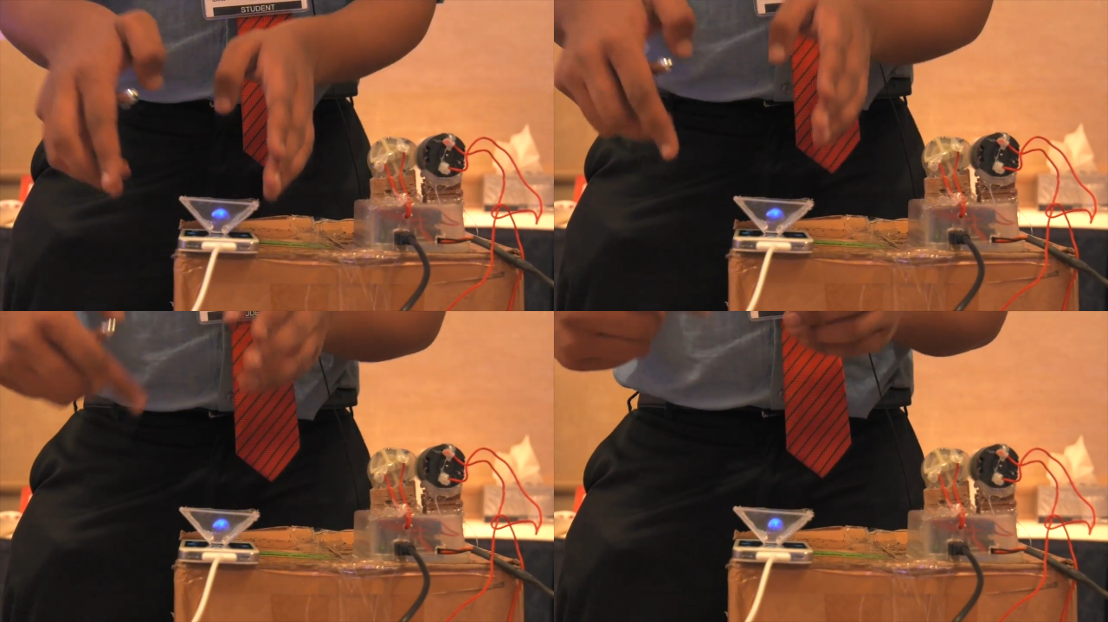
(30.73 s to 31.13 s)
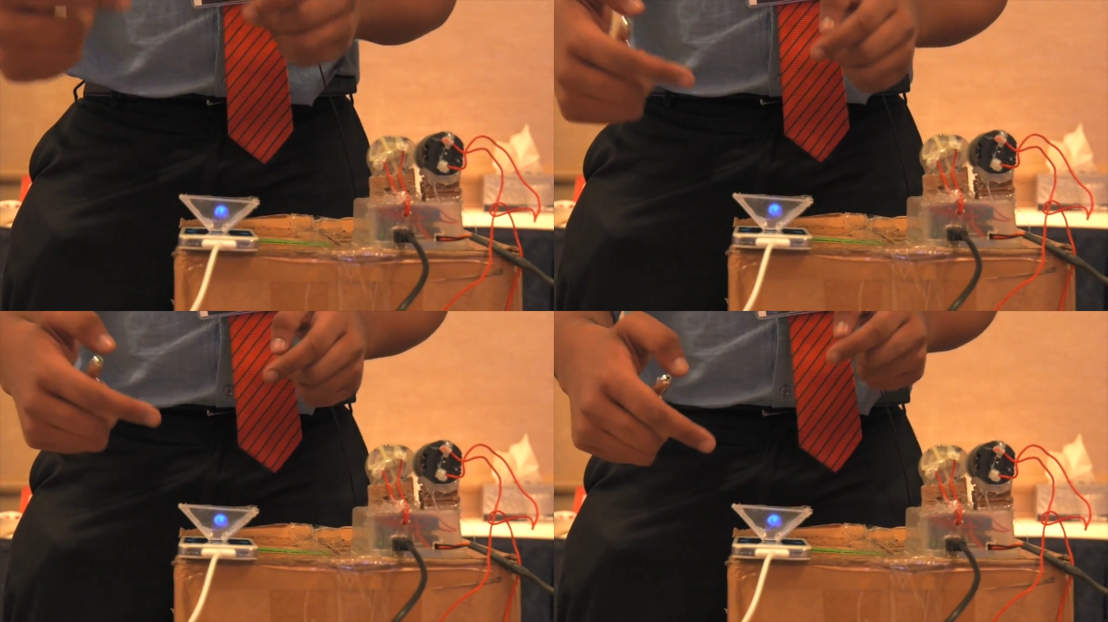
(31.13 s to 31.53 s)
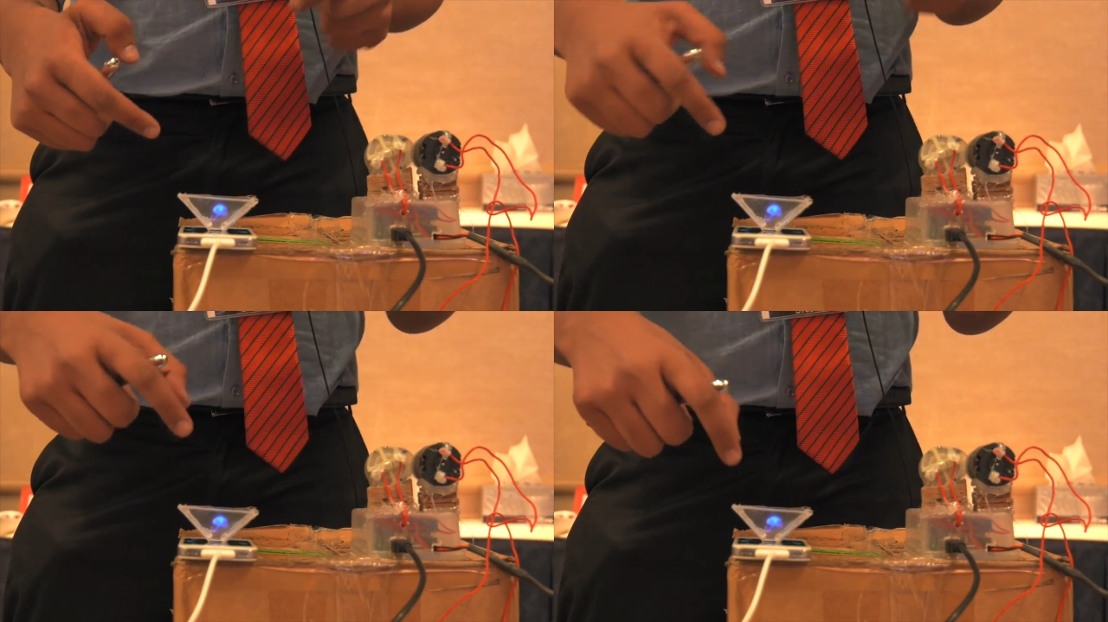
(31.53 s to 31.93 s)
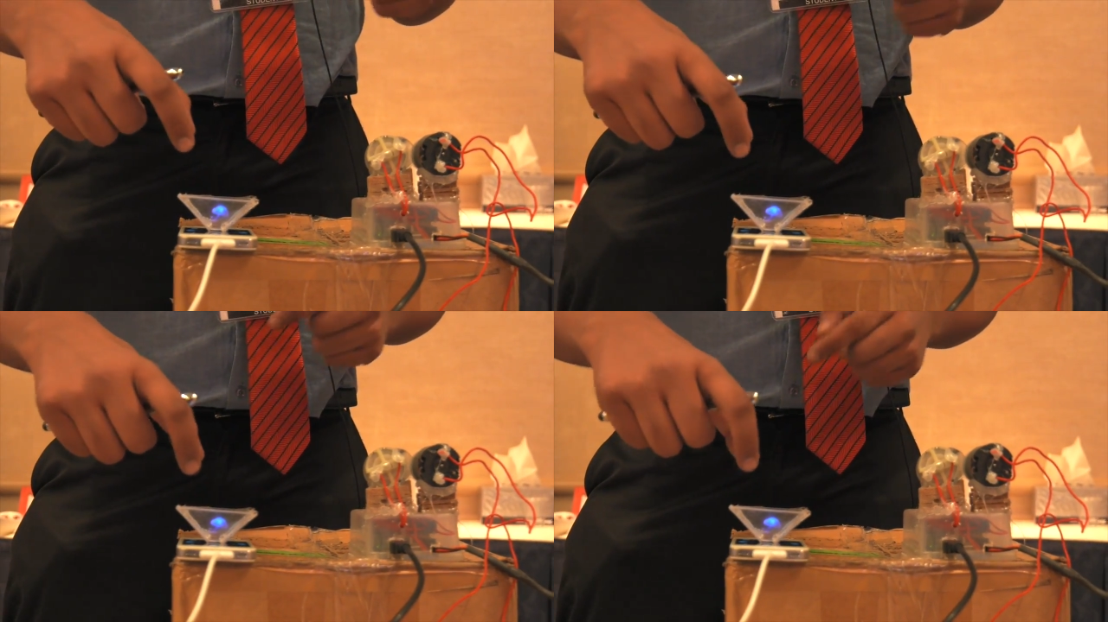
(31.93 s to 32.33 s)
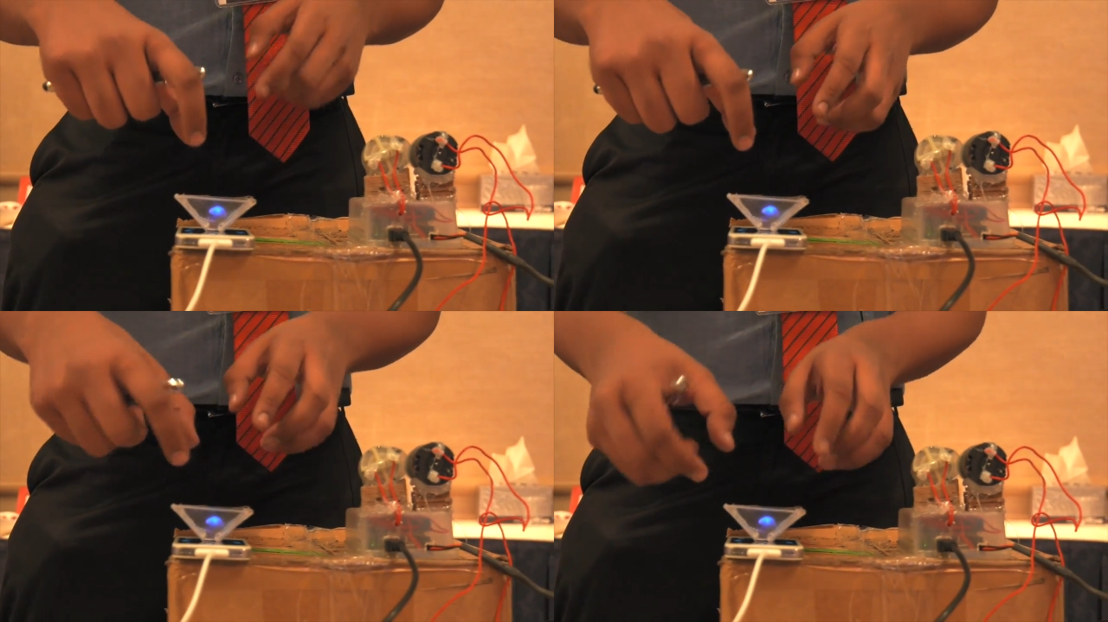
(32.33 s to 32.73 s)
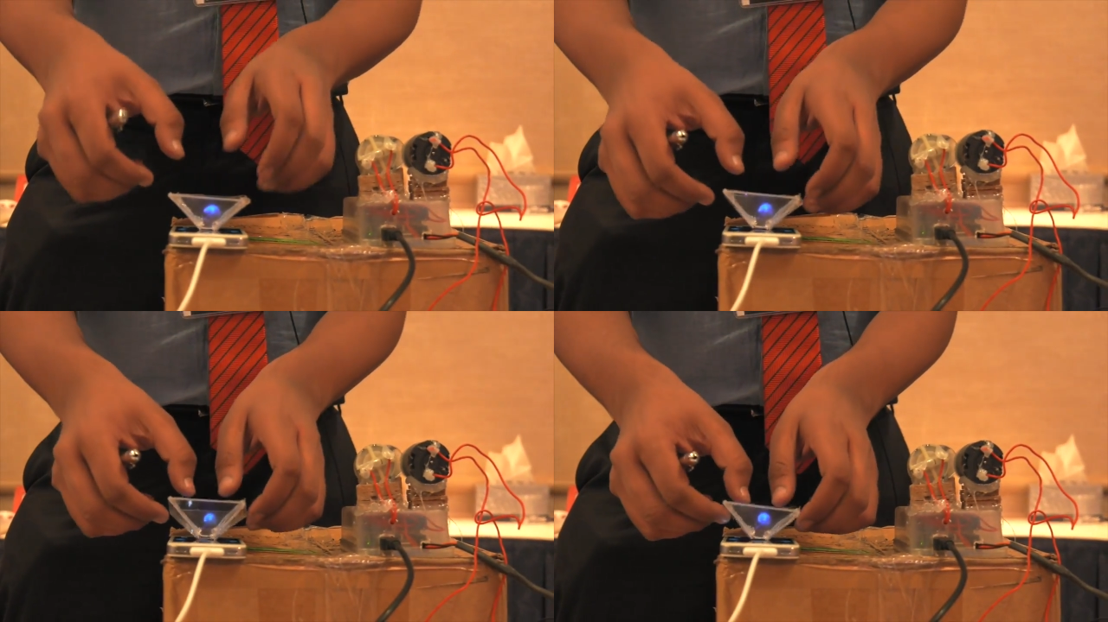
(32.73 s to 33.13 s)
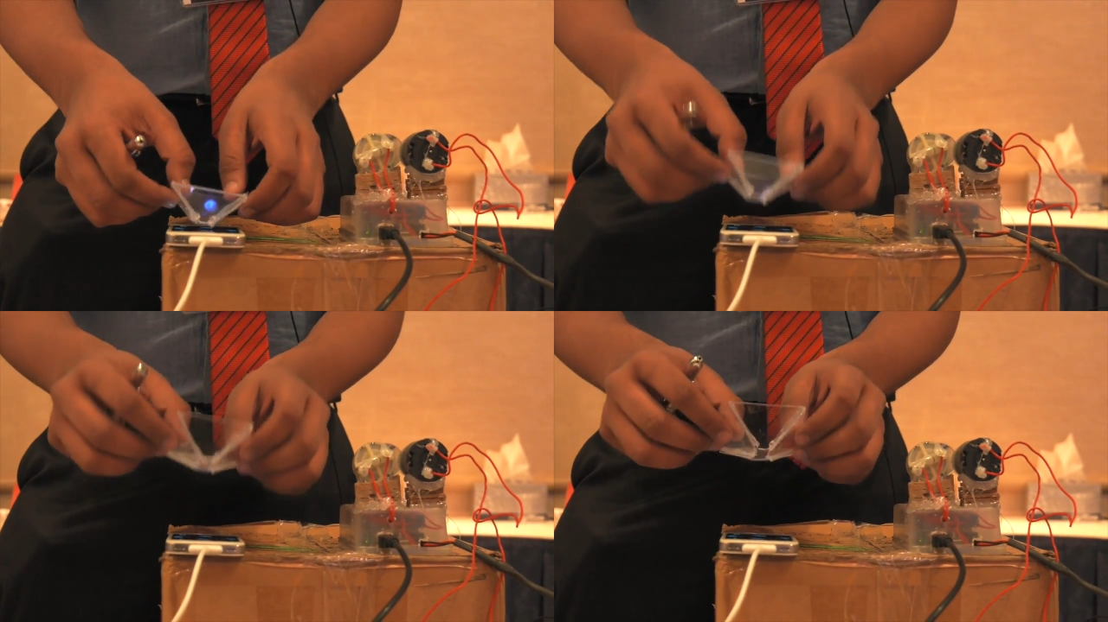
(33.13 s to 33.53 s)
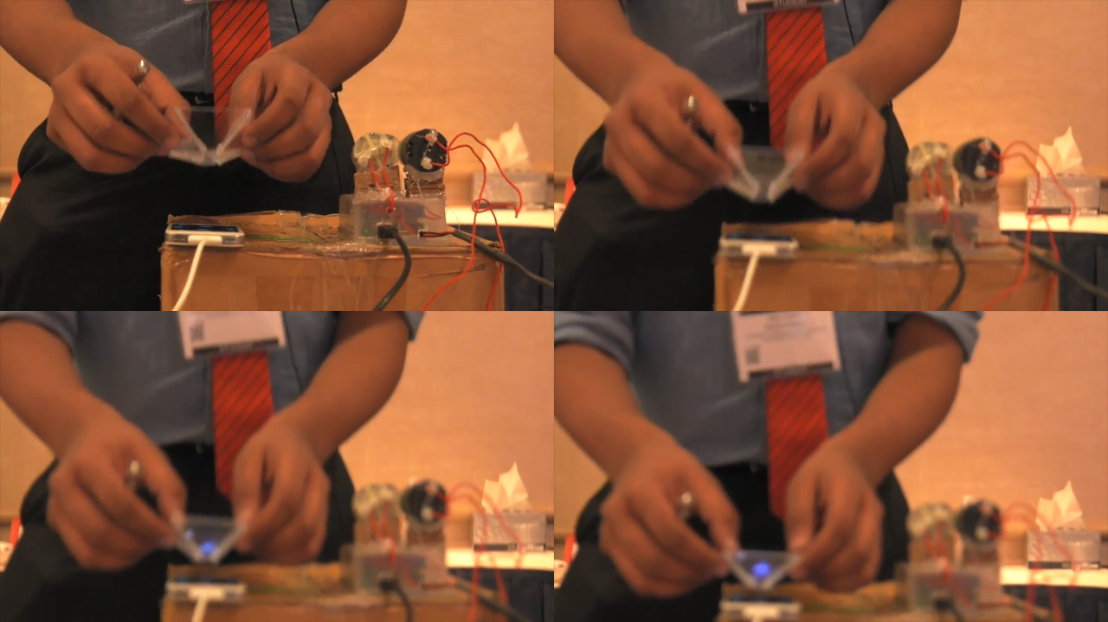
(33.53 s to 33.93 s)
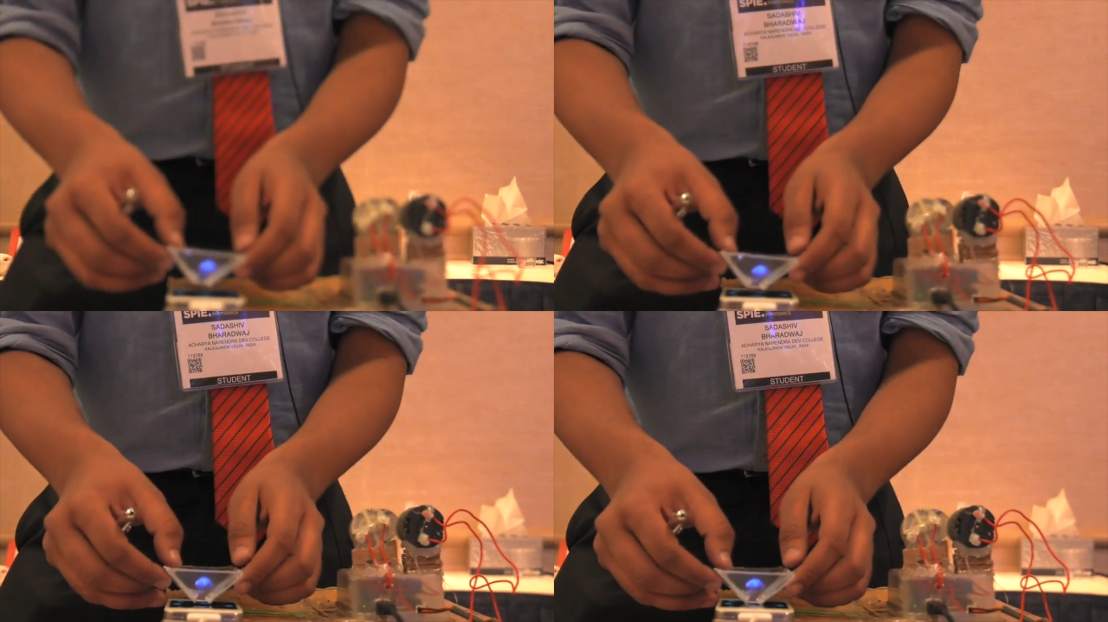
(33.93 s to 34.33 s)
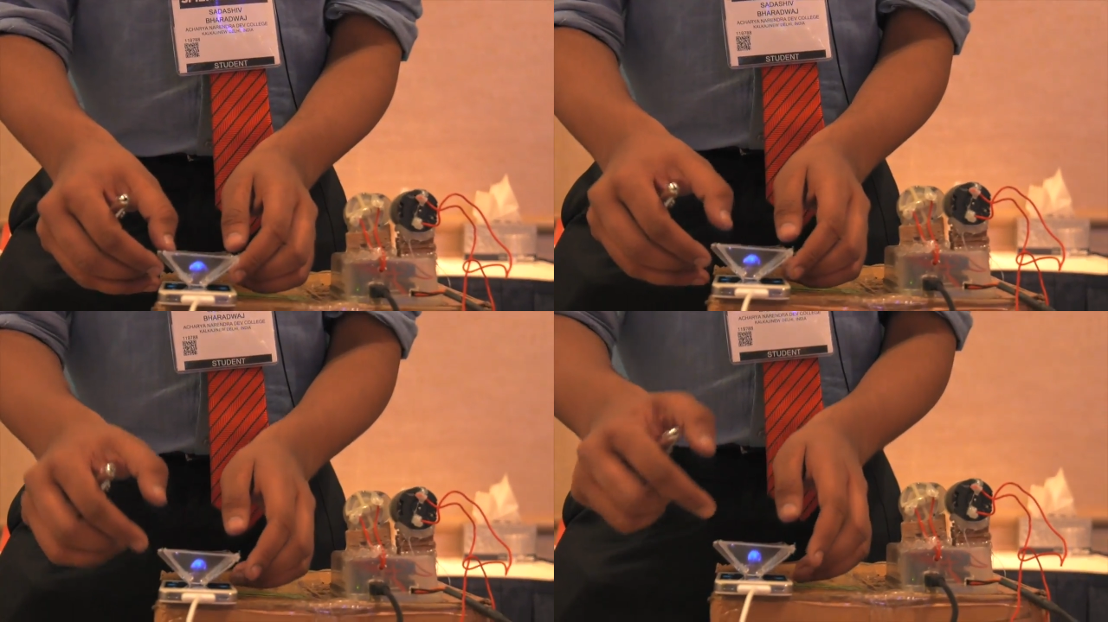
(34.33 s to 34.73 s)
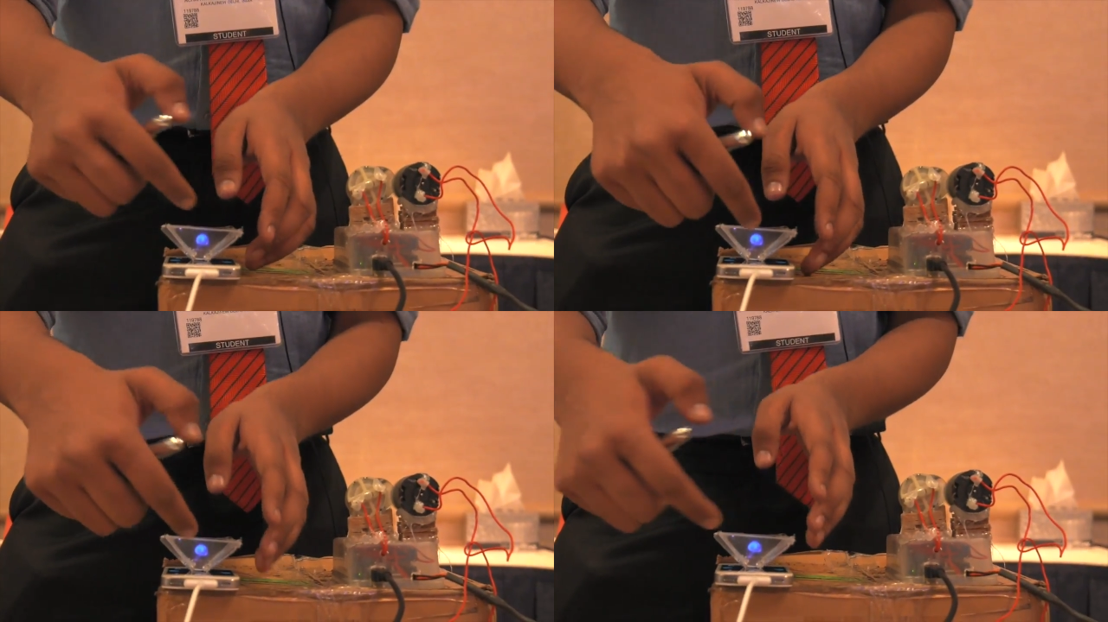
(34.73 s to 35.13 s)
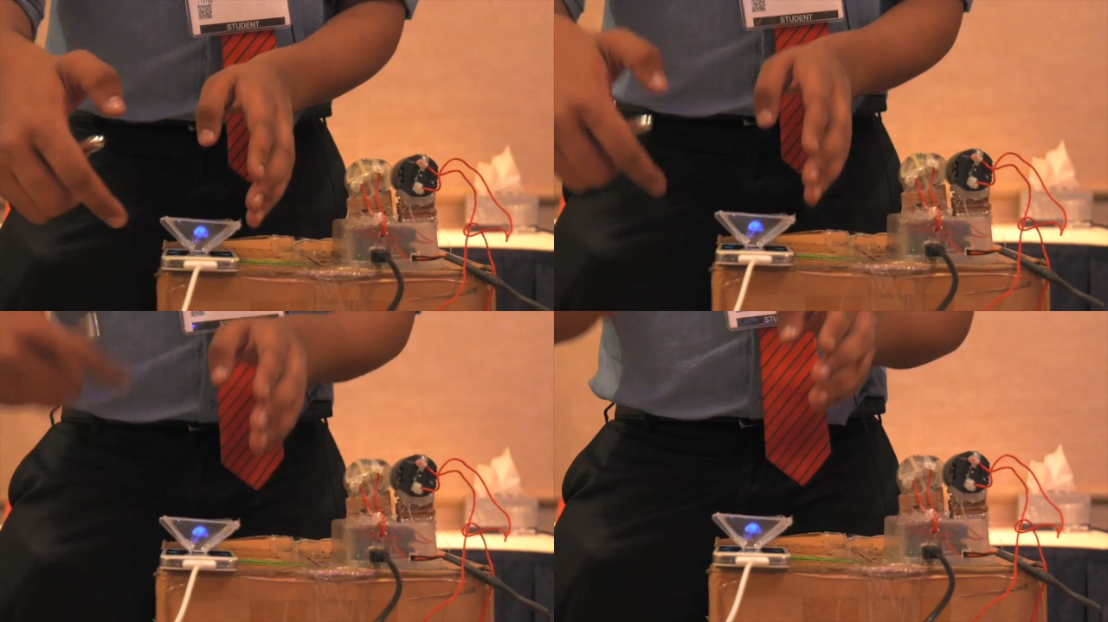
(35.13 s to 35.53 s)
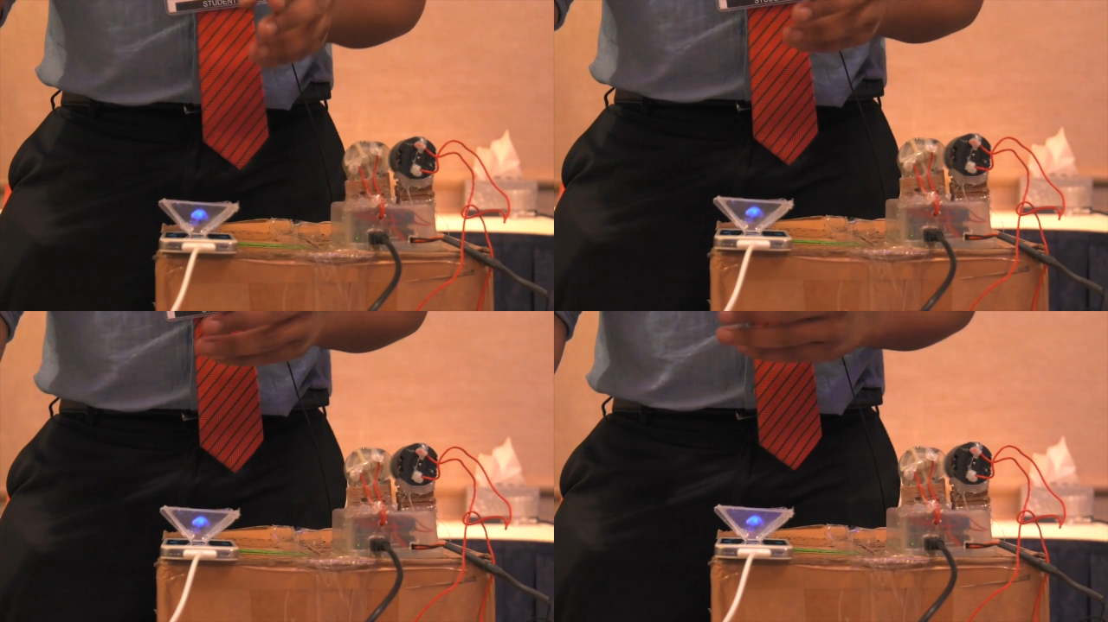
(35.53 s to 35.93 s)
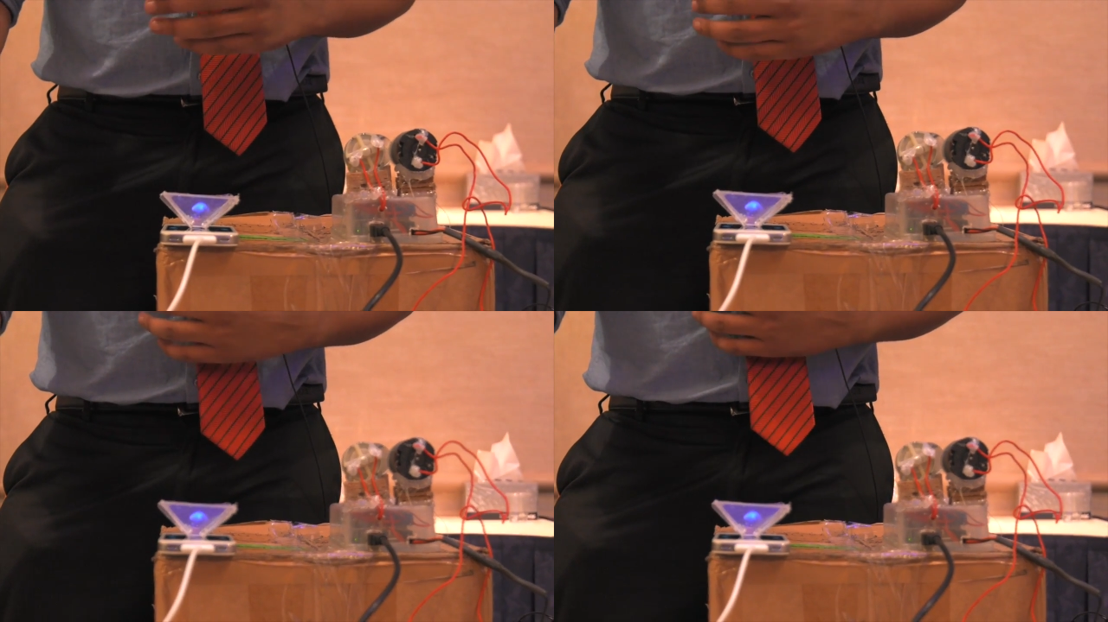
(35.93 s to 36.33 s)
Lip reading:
No face is visible, so there are no lips to read.